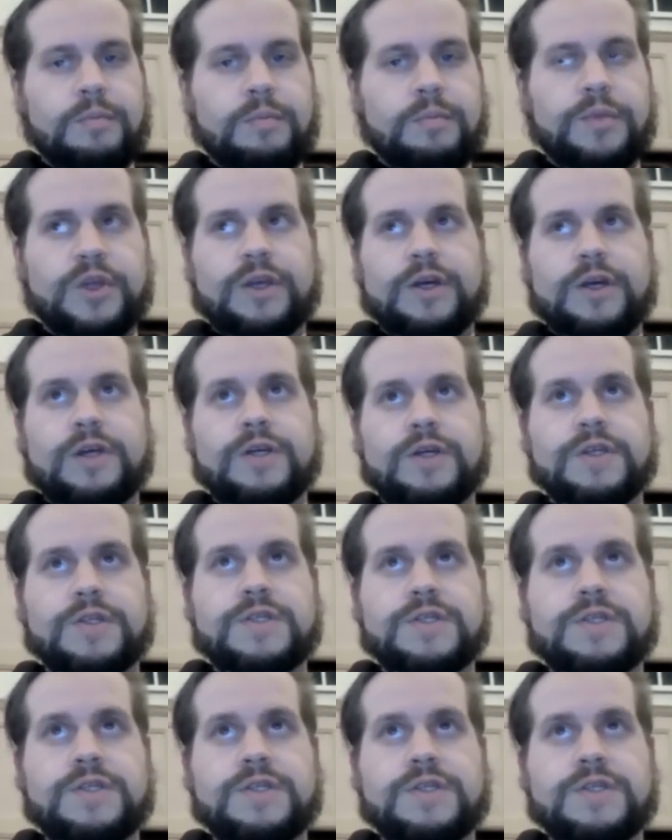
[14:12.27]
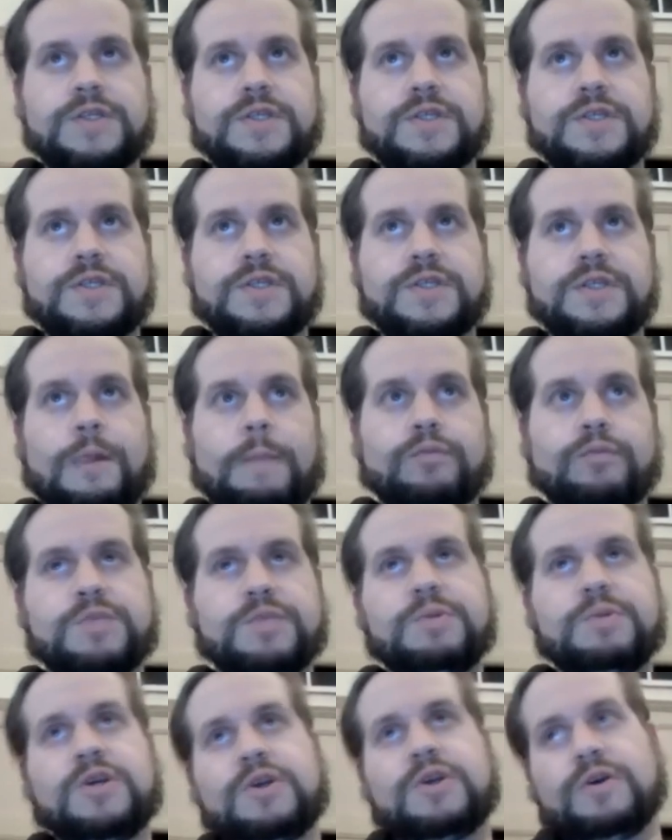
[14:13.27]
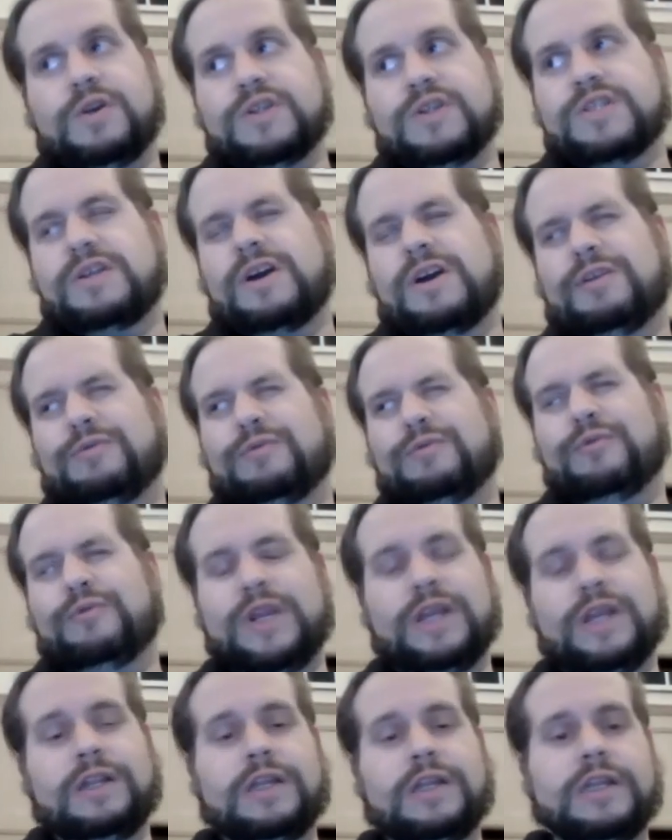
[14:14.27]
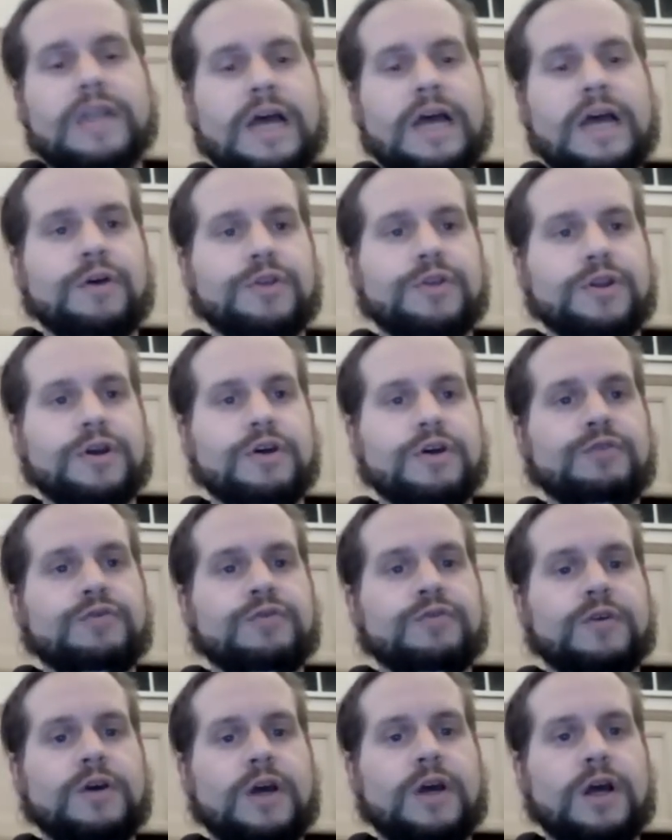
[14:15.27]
because the speaker is not really loud enough